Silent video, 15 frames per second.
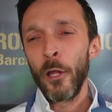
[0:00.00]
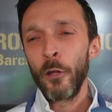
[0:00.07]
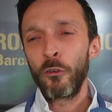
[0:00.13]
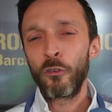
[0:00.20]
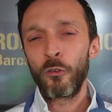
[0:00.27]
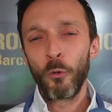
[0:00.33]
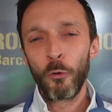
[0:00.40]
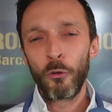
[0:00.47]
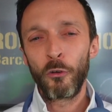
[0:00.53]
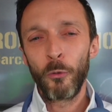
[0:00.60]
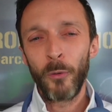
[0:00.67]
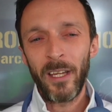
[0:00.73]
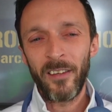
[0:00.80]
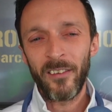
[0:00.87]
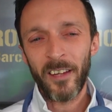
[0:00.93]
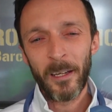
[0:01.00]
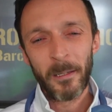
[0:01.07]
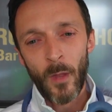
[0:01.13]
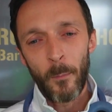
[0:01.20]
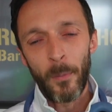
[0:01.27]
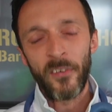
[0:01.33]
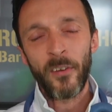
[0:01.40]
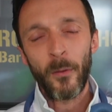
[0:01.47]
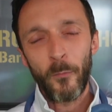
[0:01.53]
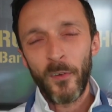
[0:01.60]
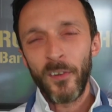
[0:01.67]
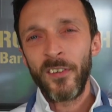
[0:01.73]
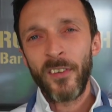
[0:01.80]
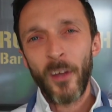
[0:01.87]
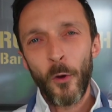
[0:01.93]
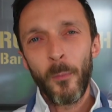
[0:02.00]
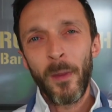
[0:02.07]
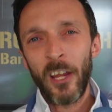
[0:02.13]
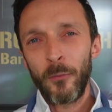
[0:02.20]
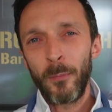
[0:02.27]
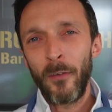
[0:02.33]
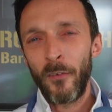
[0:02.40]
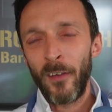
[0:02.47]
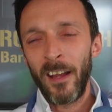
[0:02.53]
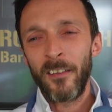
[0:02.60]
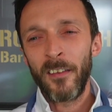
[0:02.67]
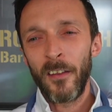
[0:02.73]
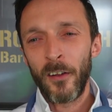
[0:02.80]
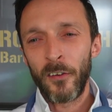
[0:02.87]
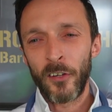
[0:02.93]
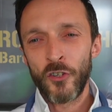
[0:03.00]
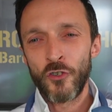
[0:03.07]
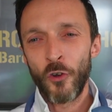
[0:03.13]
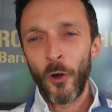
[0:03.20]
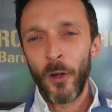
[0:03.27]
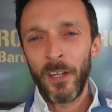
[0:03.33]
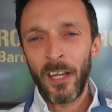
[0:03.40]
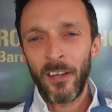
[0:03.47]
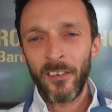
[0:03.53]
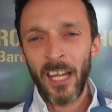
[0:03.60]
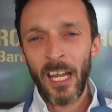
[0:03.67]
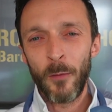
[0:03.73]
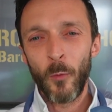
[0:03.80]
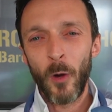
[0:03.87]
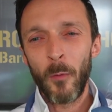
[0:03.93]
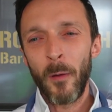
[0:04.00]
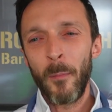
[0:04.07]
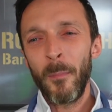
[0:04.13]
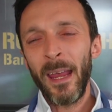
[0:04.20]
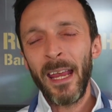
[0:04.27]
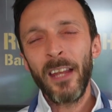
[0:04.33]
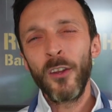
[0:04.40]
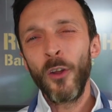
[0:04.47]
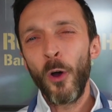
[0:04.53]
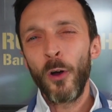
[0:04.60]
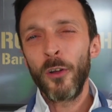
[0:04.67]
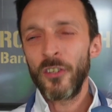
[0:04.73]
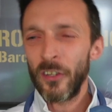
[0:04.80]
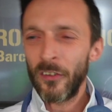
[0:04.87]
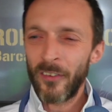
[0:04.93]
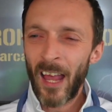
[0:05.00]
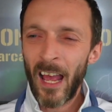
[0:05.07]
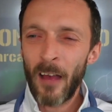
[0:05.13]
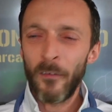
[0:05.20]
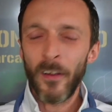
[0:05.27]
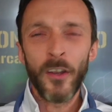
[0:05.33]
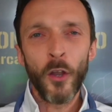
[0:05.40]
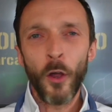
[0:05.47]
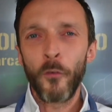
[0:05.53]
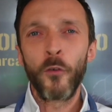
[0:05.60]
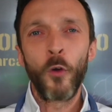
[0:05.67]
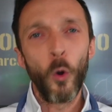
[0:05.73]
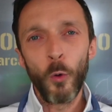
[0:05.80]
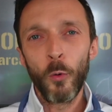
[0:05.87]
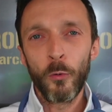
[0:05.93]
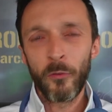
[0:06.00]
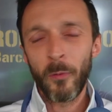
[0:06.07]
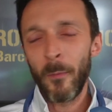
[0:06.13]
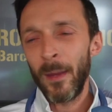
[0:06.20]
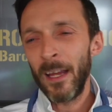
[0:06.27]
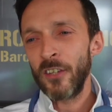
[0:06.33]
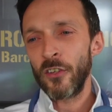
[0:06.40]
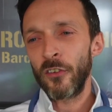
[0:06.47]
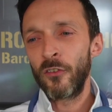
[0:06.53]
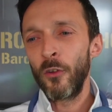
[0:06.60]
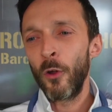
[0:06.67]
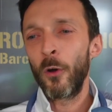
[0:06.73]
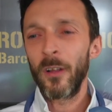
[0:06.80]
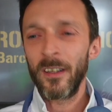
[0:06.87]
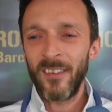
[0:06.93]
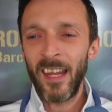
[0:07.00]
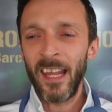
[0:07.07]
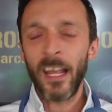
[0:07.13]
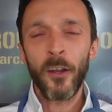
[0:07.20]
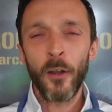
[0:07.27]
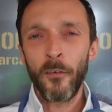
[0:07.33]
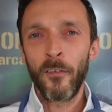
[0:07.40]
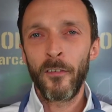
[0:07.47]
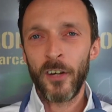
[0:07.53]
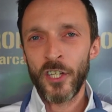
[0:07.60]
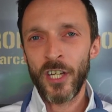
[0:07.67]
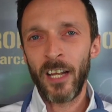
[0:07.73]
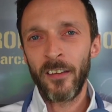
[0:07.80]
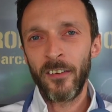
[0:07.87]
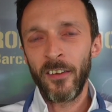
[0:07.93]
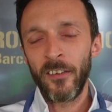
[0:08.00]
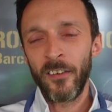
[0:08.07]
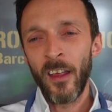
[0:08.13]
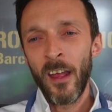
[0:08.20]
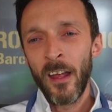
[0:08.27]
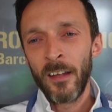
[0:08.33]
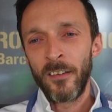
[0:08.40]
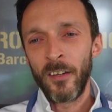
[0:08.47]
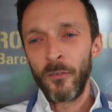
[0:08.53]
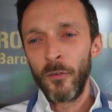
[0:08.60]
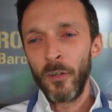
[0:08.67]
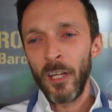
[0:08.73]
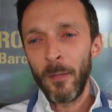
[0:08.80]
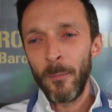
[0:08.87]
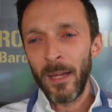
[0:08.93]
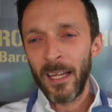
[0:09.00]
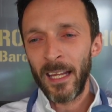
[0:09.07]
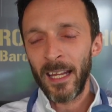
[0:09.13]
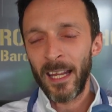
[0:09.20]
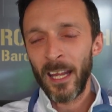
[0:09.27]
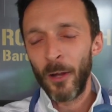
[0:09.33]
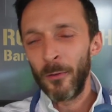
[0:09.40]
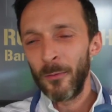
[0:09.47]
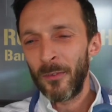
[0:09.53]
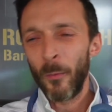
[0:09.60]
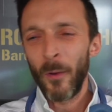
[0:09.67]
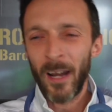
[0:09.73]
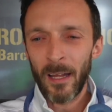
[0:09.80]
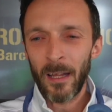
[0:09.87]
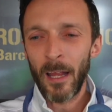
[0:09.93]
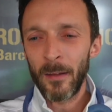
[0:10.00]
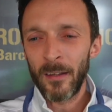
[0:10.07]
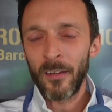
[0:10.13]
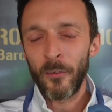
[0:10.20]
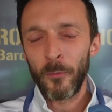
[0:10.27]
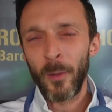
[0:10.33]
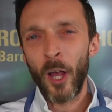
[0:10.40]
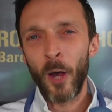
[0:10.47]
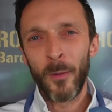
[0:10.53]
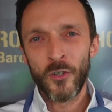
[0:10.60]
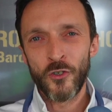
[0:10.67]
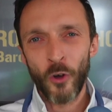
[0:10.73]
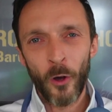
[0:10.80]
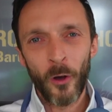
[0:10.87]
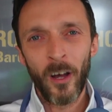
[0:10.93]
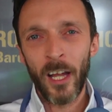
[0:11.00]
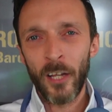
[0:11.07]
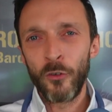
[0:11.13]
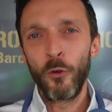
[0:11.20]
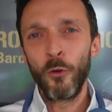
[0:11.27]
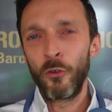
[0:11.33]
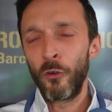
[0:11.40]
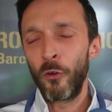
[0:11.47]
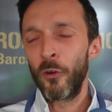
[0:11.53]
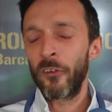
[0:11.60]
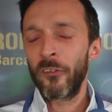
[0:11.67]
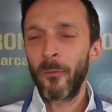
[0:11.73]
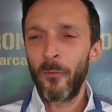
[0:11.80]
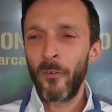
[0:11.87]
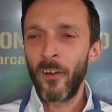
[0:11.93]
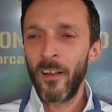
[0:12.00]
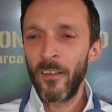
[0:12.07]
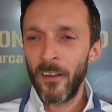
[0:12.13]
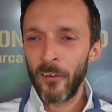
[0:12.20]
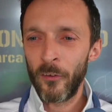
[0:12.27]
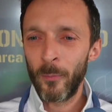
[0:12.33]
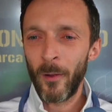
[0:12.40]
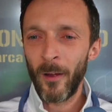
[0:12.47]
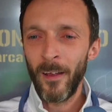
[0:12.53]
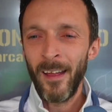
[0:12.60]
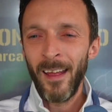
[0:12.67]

so easy. But something still makes me think that there's a draw in this game where we might not just have enough goals. We might just not take enough of our chances to really make it count, where it does become a draw, like a 2-2 or something like this. But